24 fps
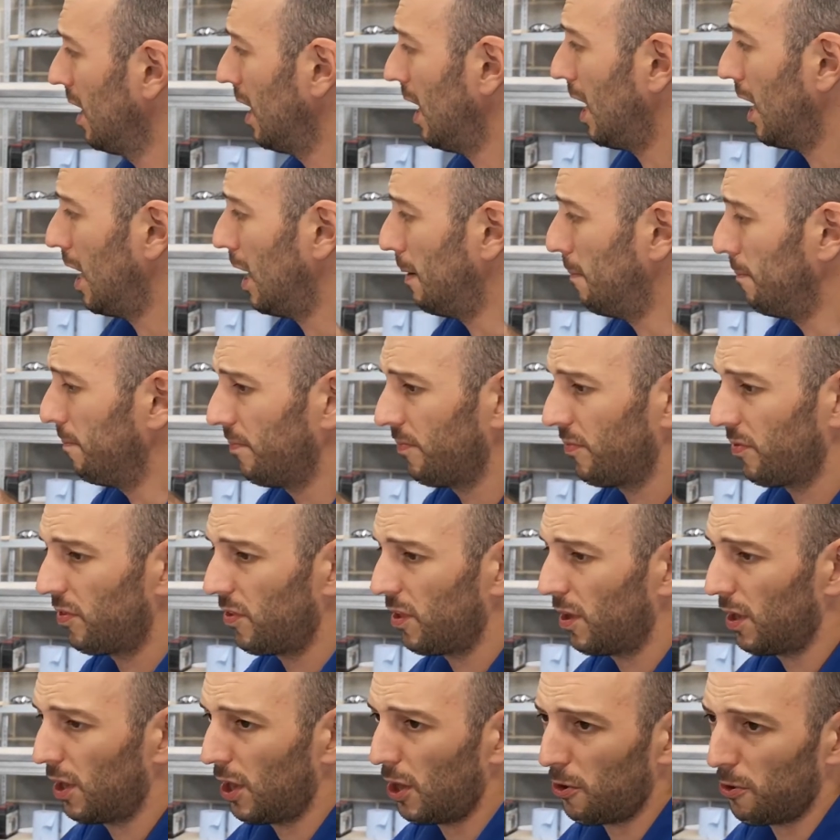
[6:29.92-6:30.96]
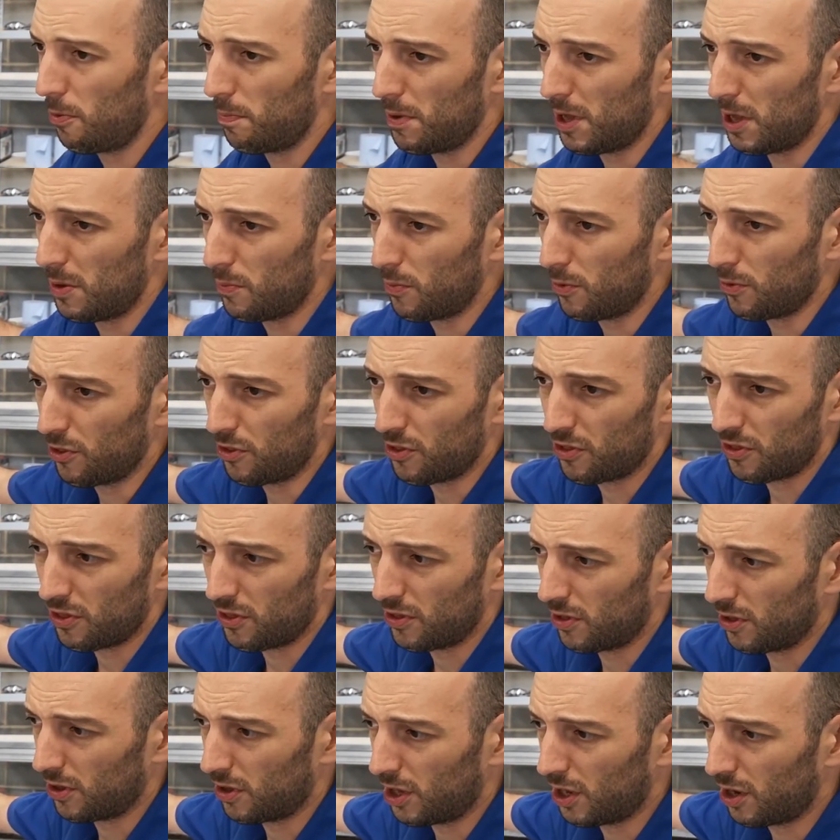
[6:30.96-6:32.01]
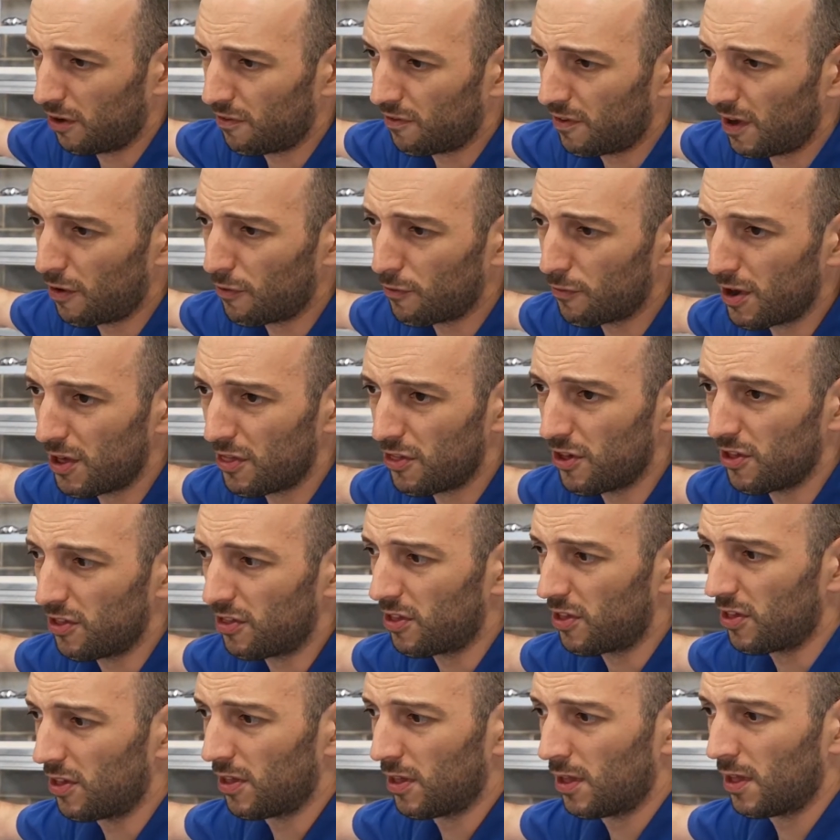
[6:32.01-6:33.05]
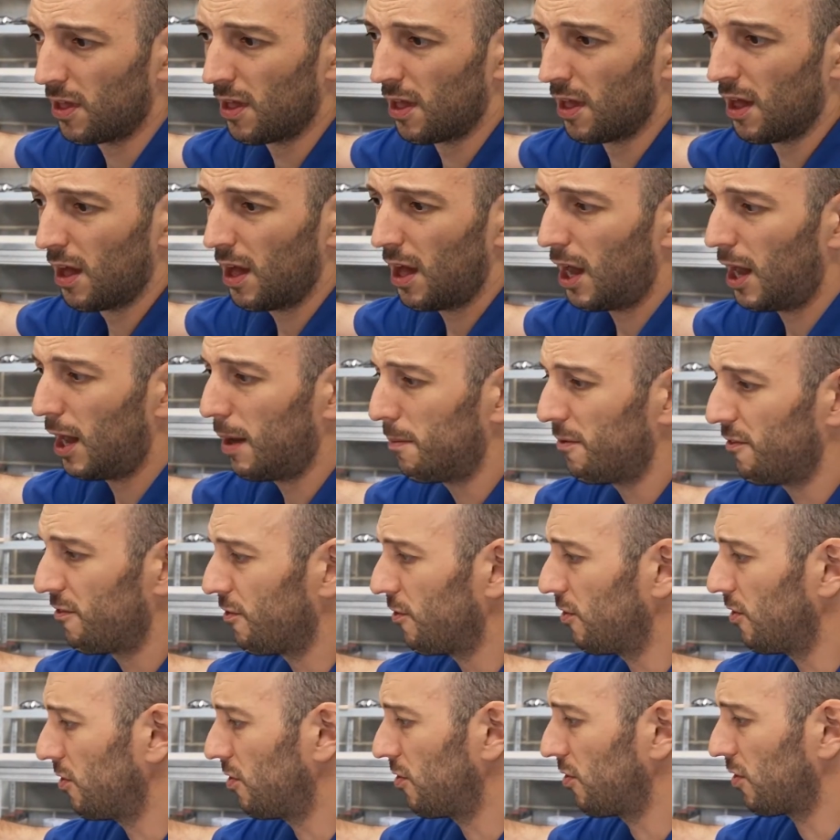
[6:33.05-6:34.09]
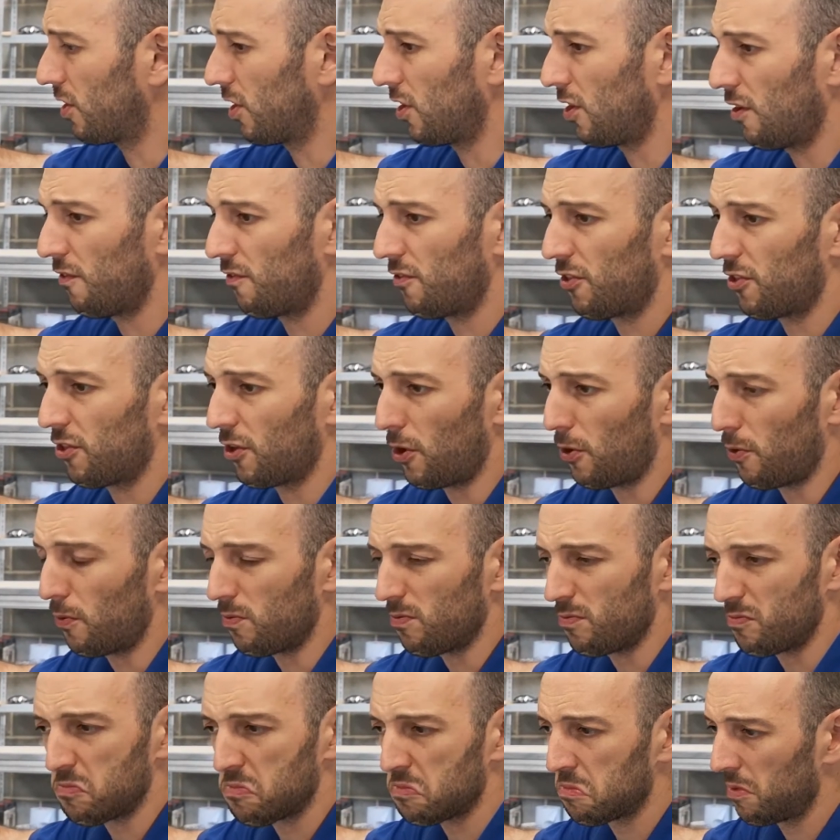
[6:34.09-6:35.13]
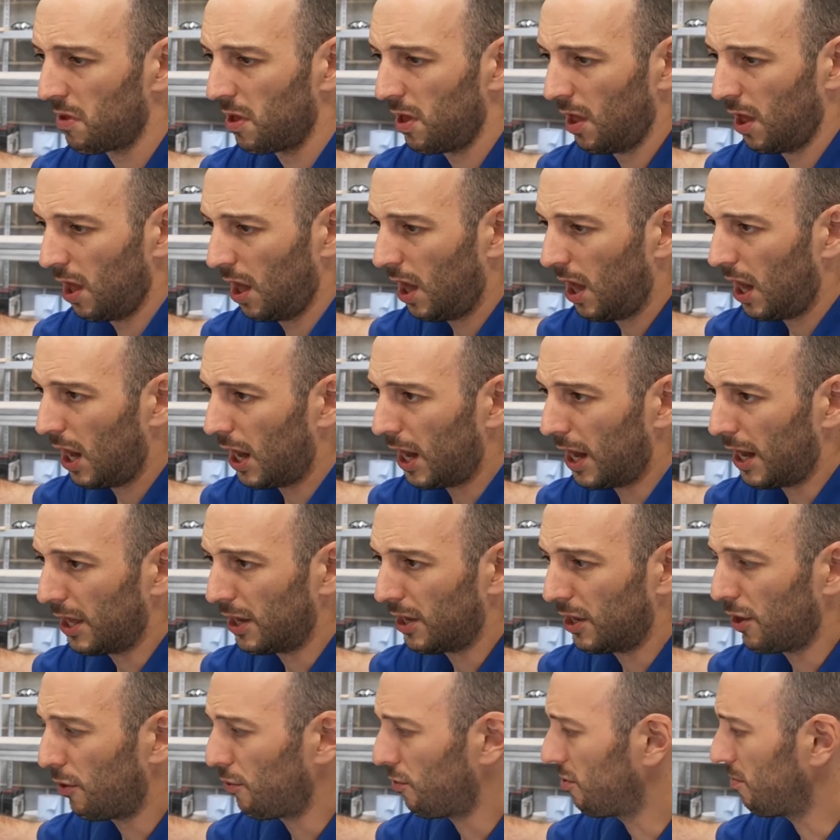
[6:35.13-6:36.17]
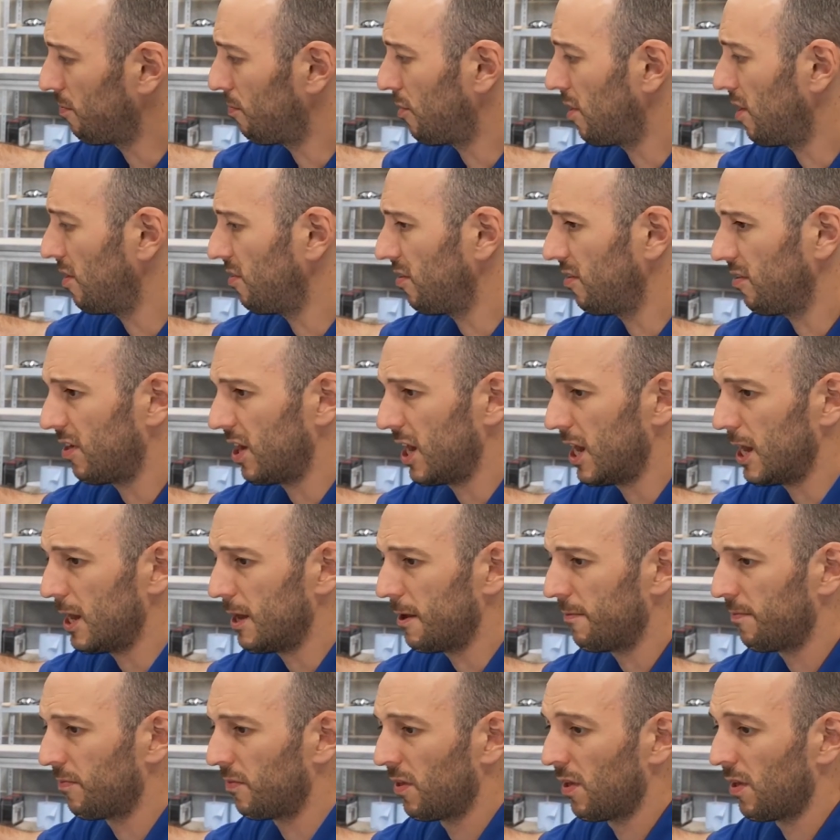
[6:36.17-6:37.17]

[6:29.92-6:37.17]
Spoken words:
The lower beam was, felt rigid before I took it off. So no surprises here.